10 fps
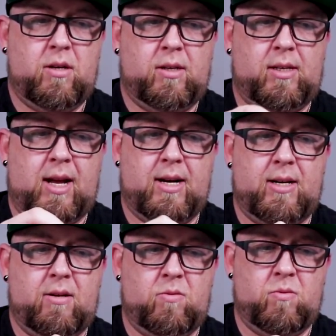slide
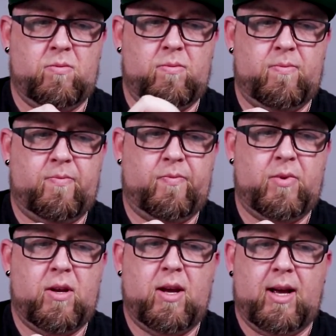it in,
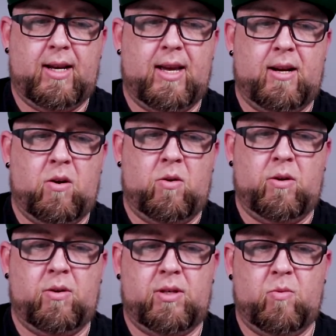and again, only
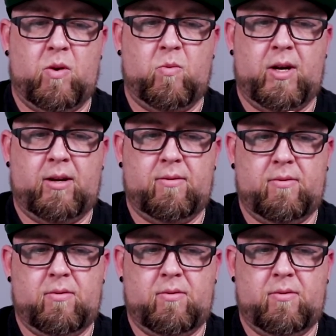goes in one way.